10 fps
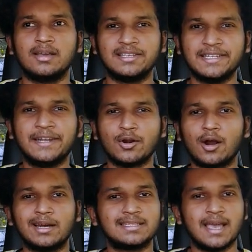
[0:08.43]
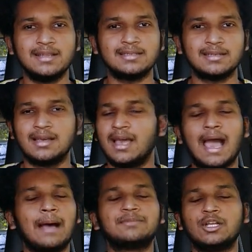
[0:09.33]
Is it a rocket science?
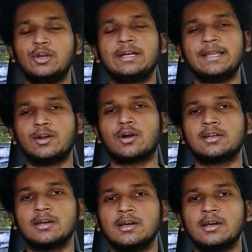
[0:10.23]
Absolutely not.